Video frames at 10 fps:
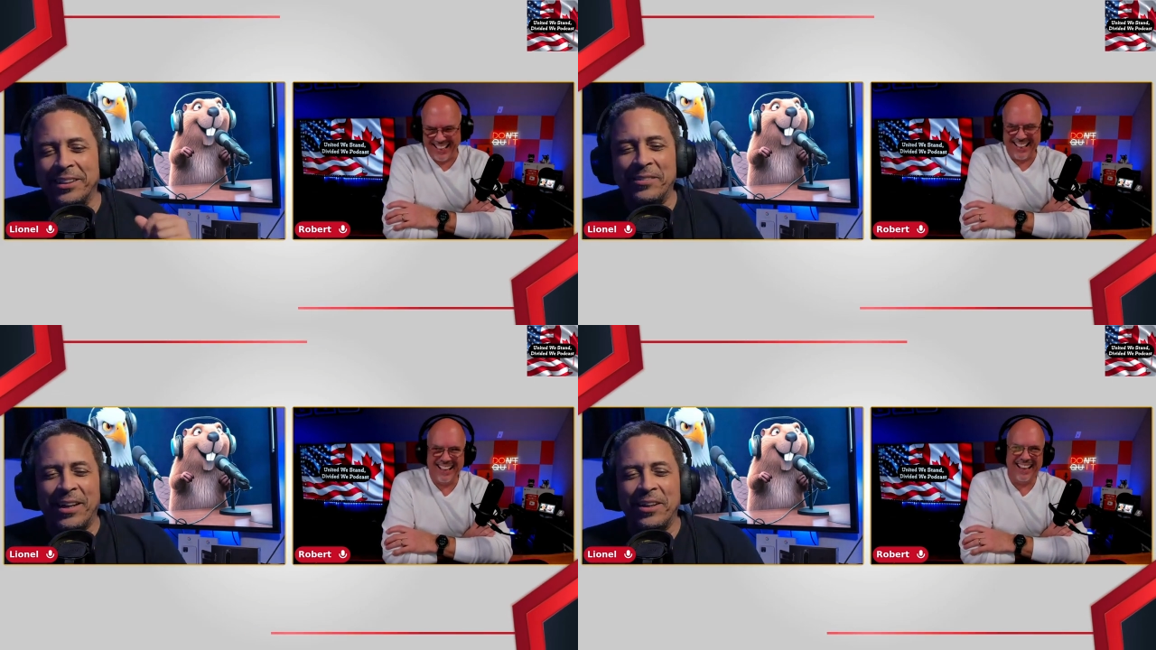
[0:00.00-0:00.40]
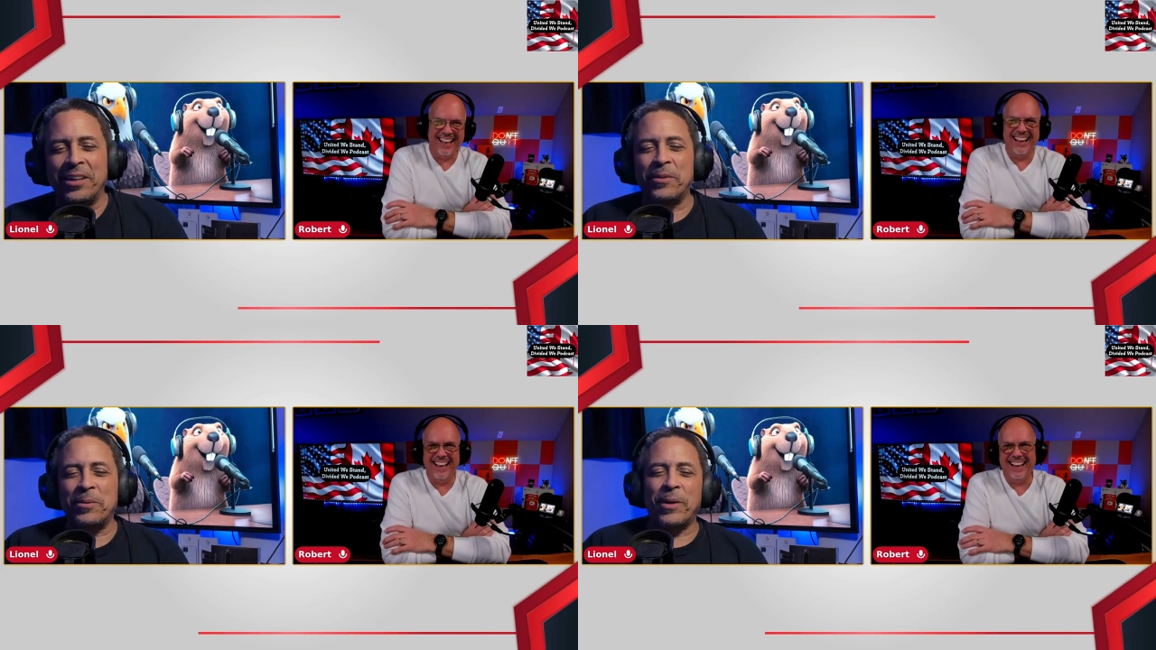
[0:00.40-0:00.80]
Speaker 1: give
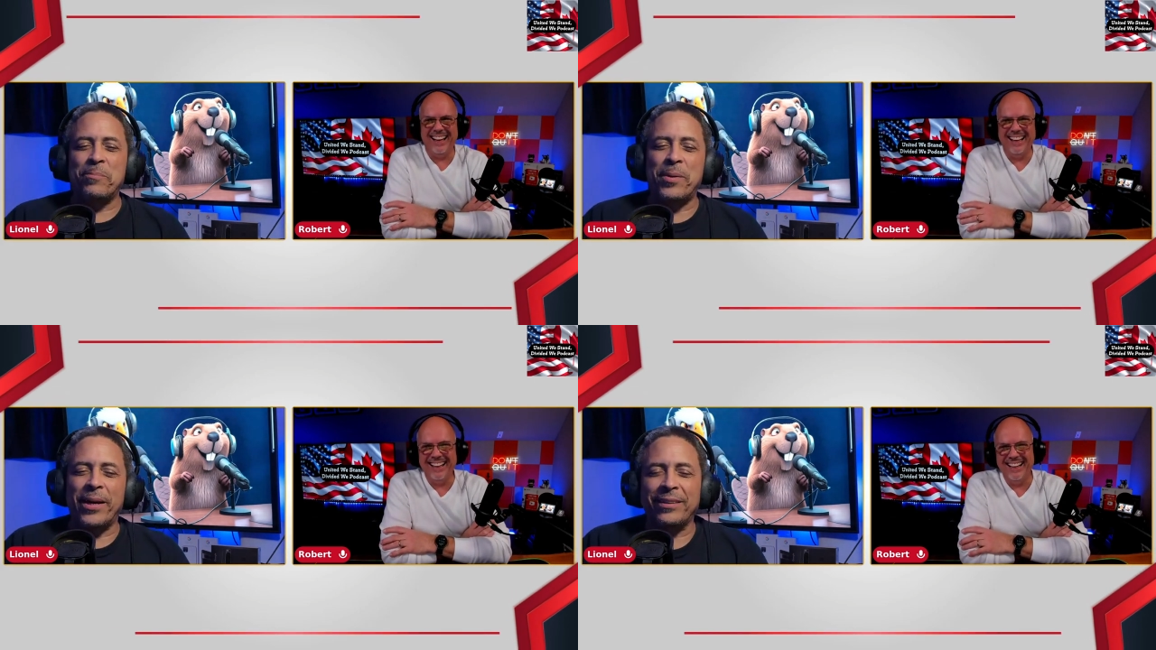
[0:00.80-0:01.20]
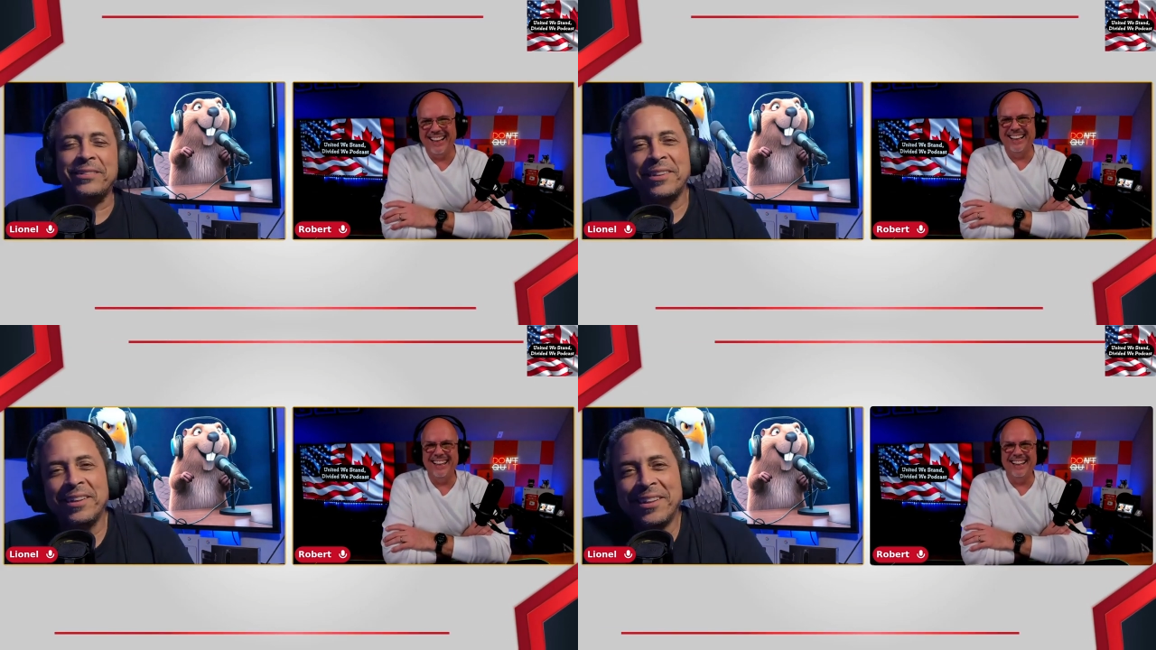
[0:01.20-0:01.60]
it my
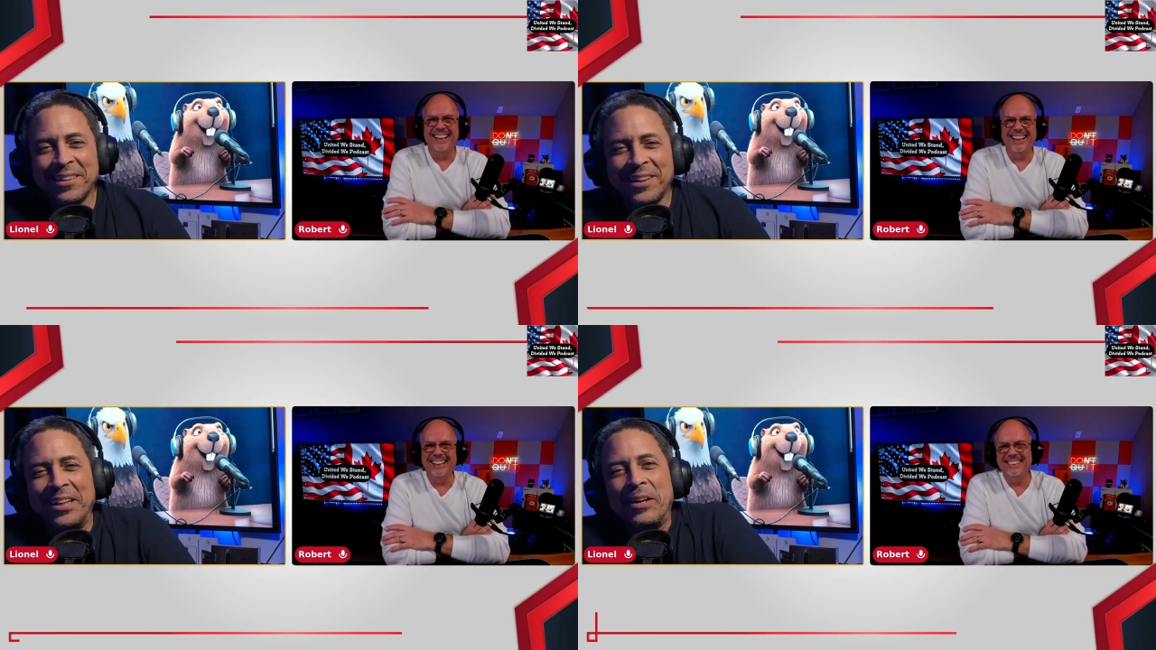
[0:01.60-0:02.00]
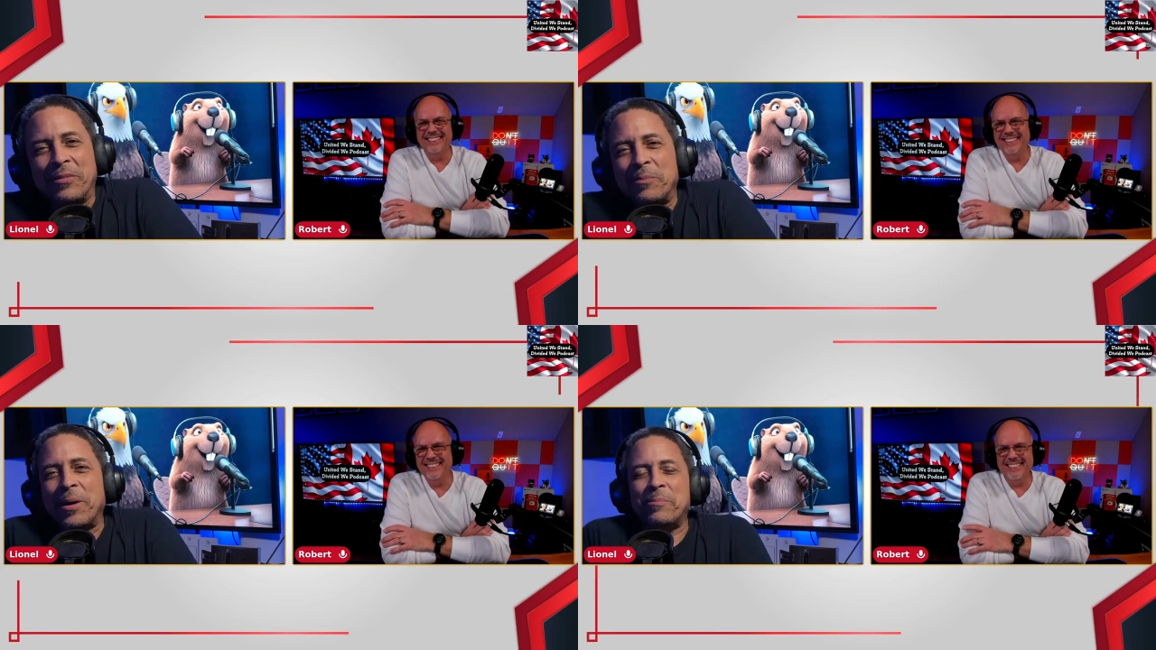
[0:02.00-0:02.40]
best. I'll
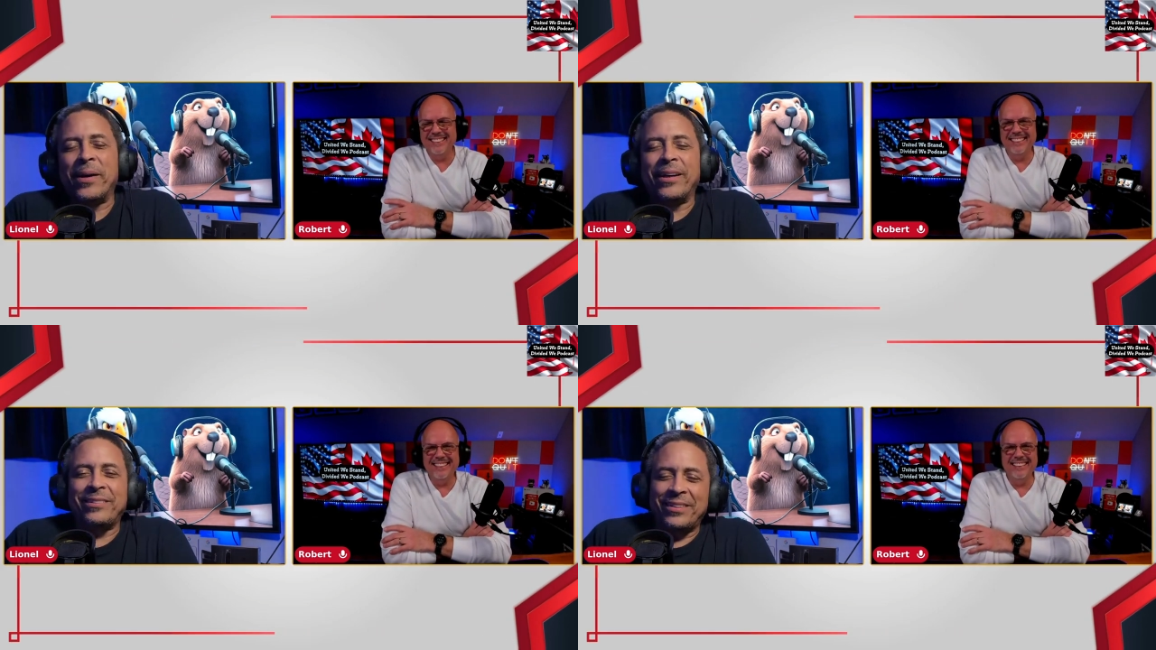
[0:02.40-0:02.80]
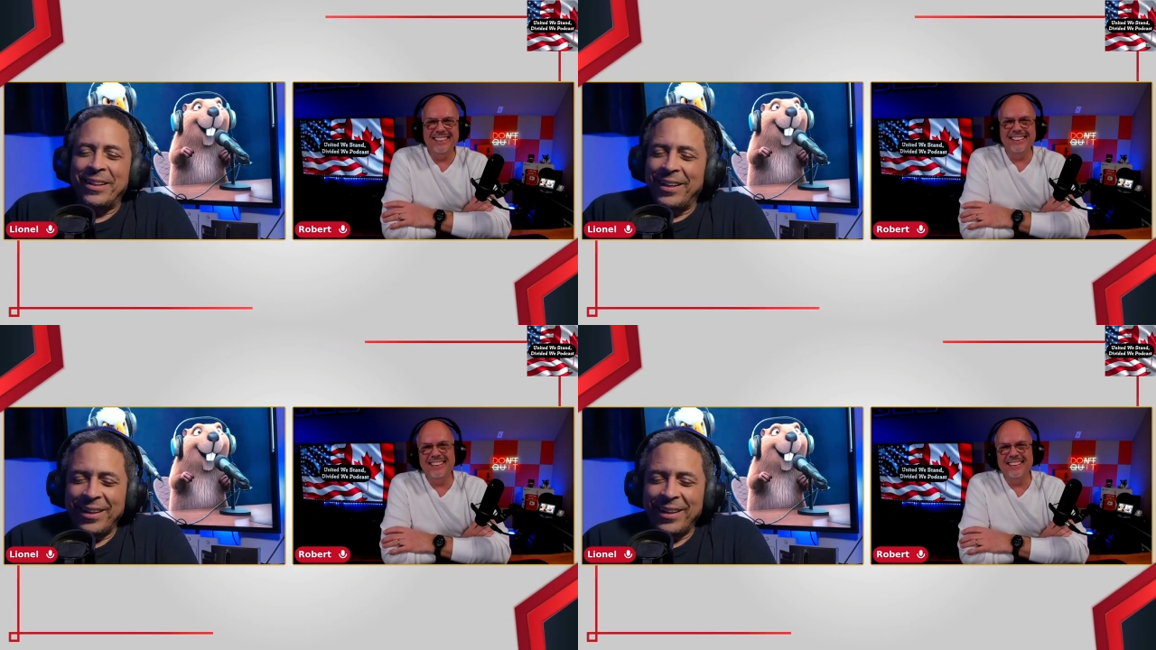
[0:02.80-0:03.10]
give it my best.